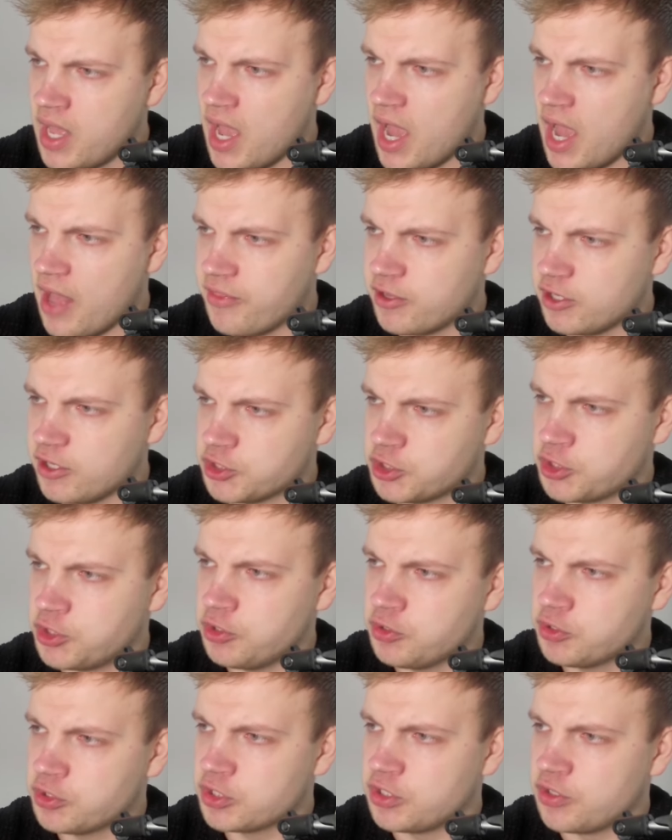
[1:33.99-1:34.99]
and they'll
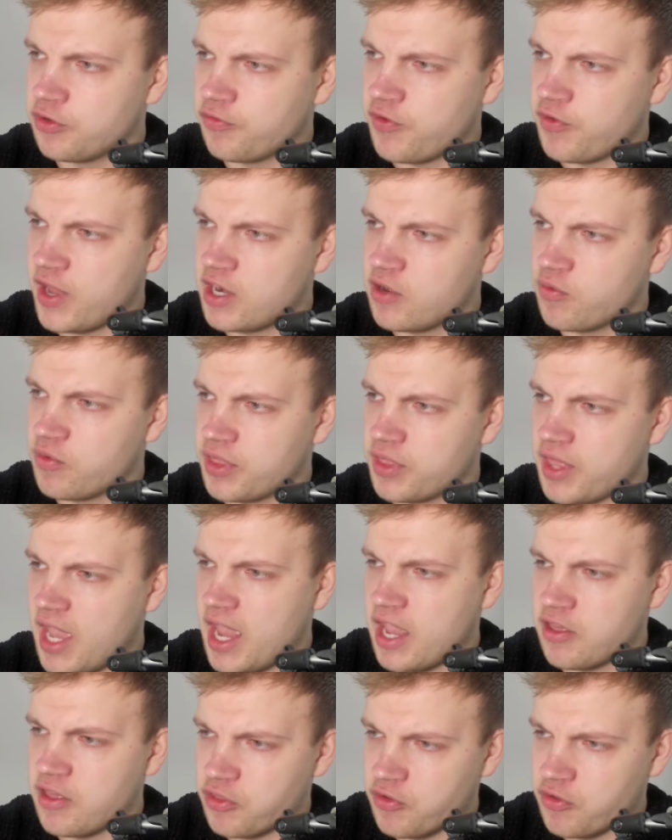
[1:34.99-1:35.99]
choose to defend it with
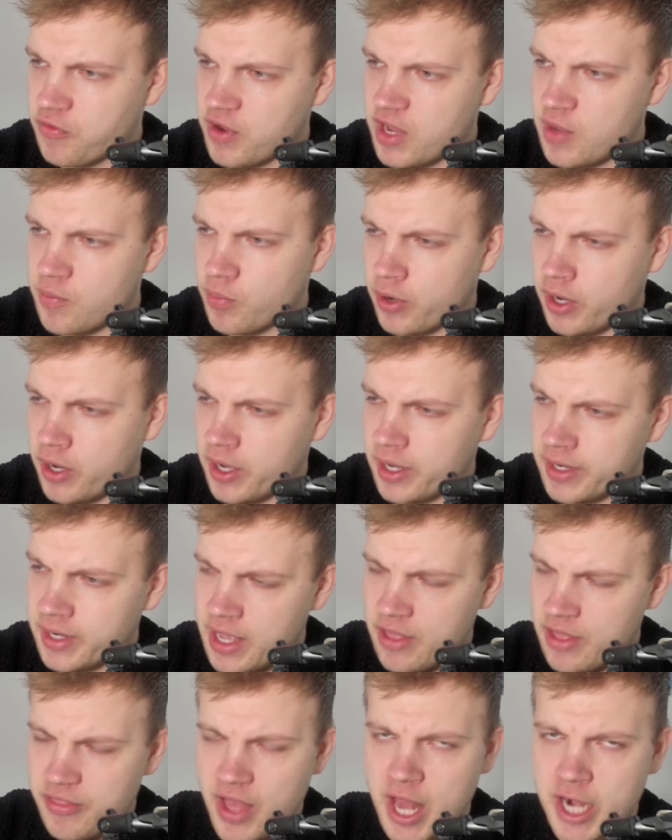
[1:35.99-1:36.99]
a3, but
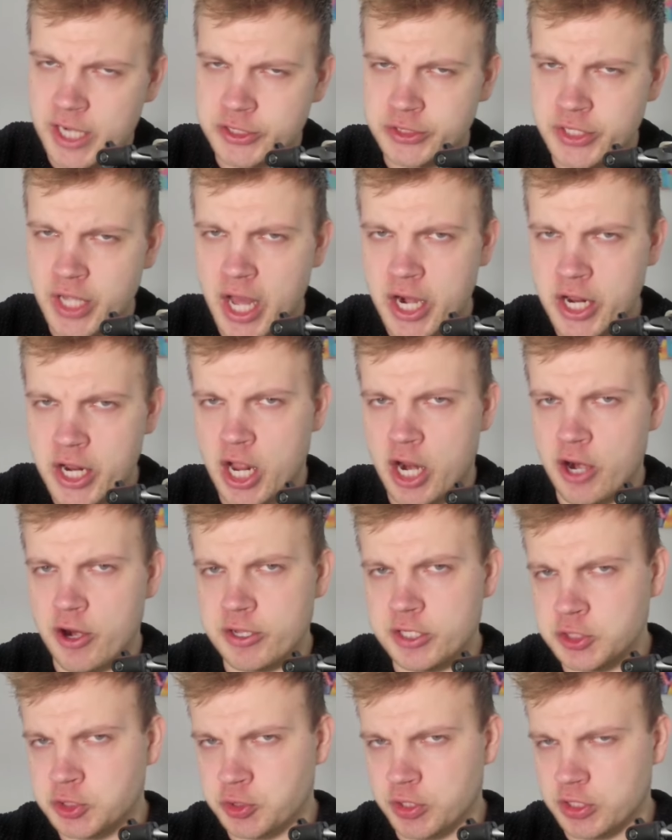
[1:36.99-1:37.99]
that is not in our
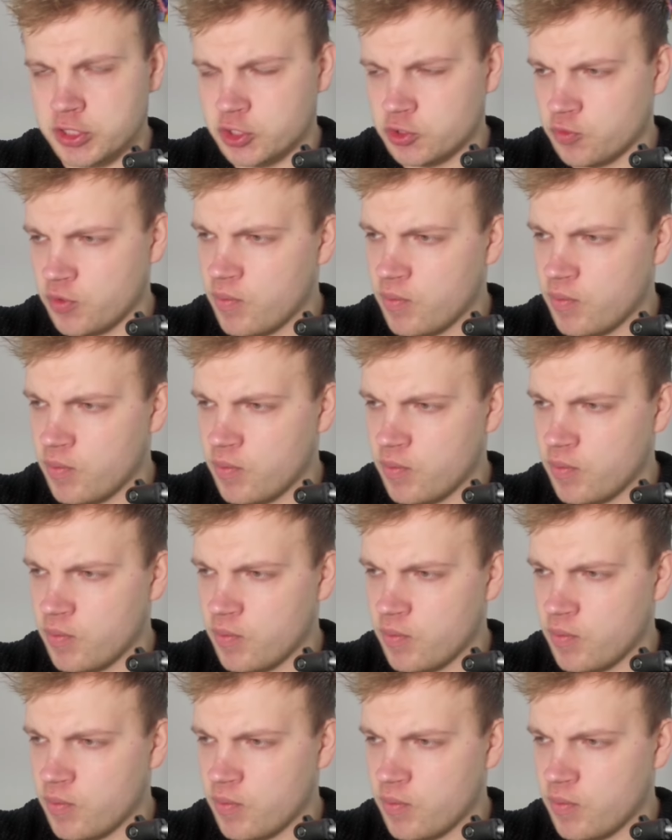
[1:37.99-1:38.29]
interest.